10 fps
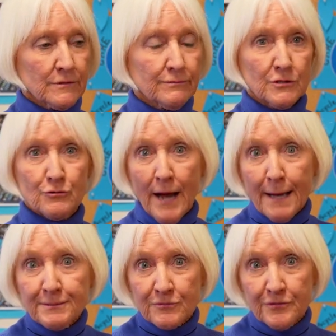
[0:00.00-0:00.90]

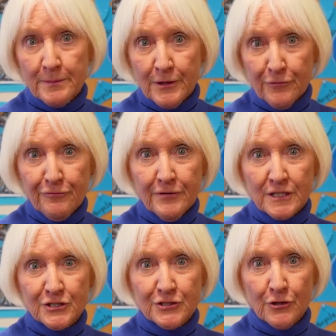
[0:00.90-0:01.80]
scraps from their
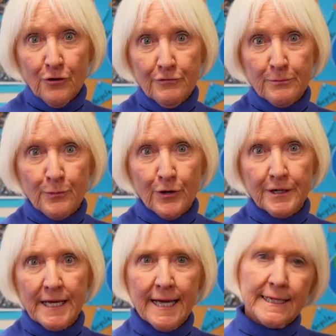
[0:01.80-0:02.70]
fish
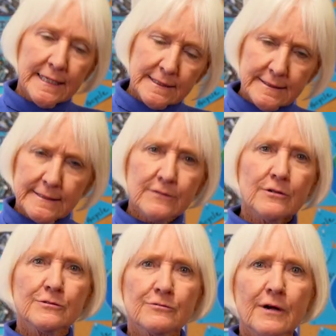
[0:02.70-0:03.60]
overboard, and he
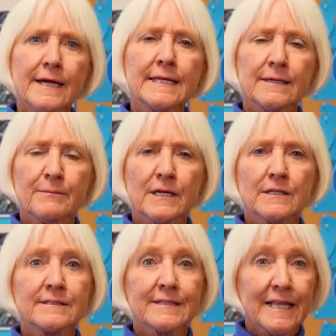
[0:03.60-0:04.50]
zeroes right in
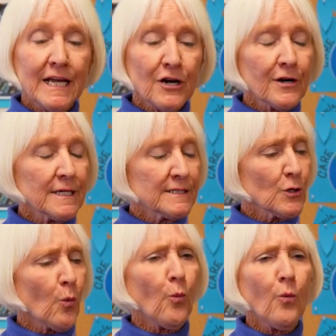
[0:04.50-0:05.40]
because there is
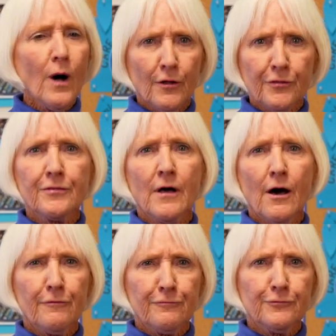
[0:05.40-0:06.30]
a wealth
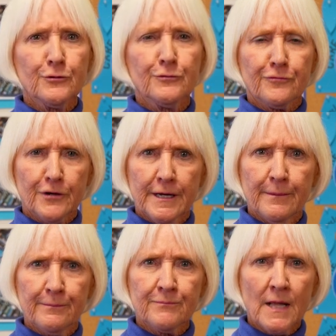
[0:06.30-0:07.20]
of food for him.
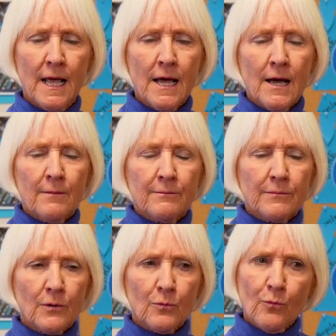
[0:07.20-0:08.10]

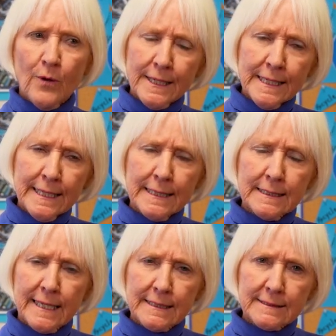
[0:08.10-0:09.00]
But when he
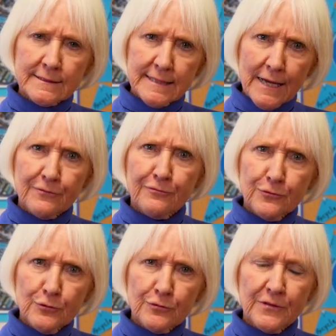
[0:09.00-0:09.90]
gets that
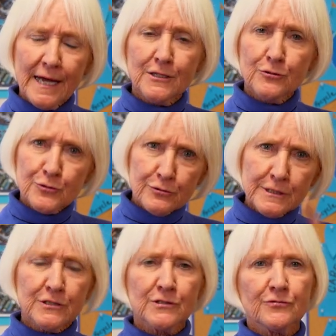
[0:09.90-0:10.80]
food, that
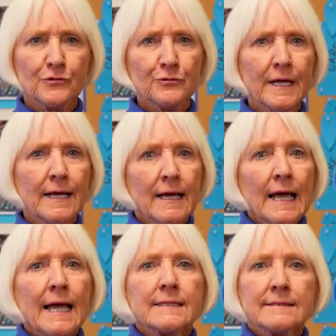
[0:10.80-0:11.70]
nutritious food,
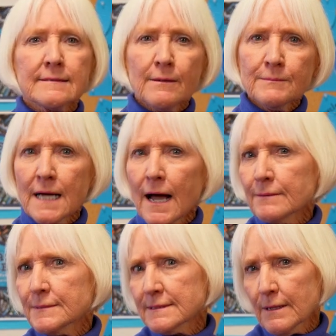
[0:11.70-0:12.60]

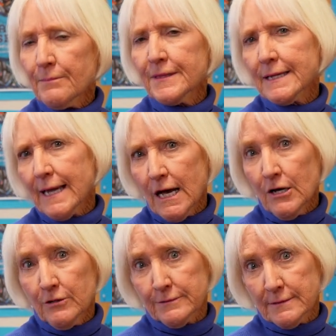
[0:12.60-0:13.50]
sometimes something
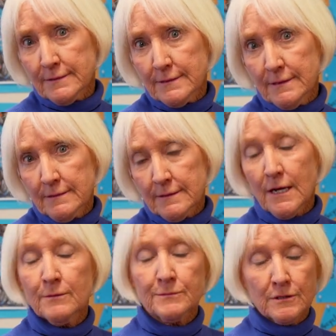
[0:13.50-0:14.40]
else
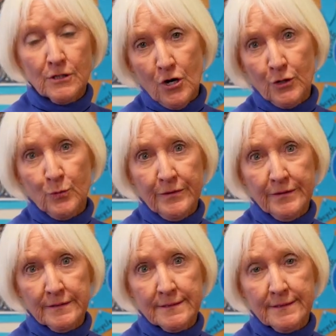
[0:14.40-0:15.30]
comes along with
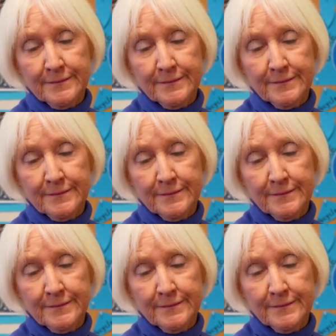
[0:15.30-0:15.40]
it.